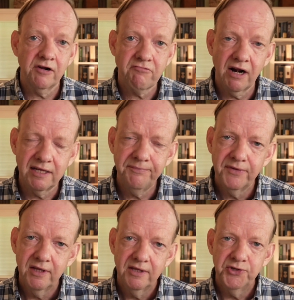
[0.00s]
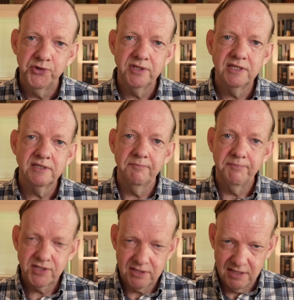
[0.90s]
running. You need
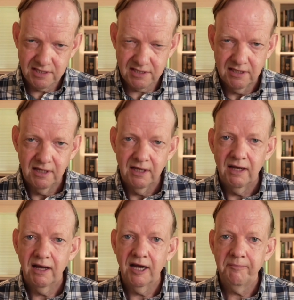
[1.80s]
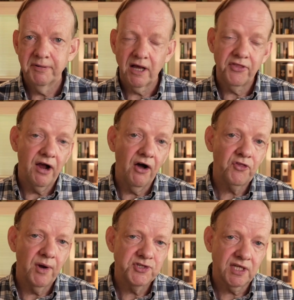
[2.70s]
business, but are there other
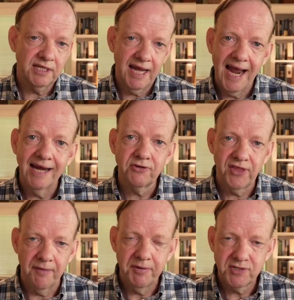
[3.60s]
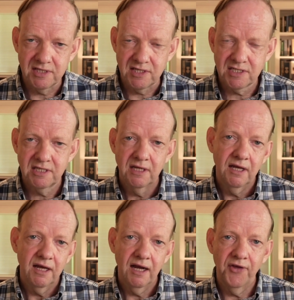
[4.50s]
ways to kind of handle that business
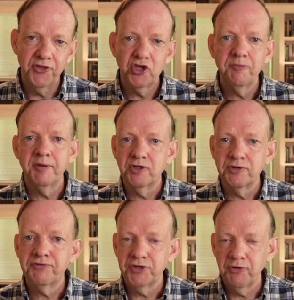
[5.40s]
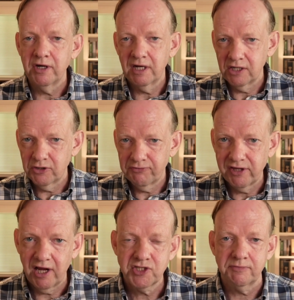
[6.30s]
that could be good for you and kind of good for the
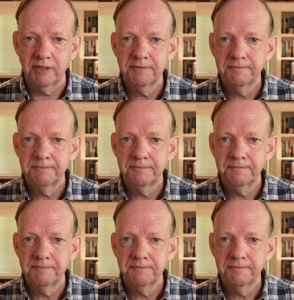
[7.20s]
customer?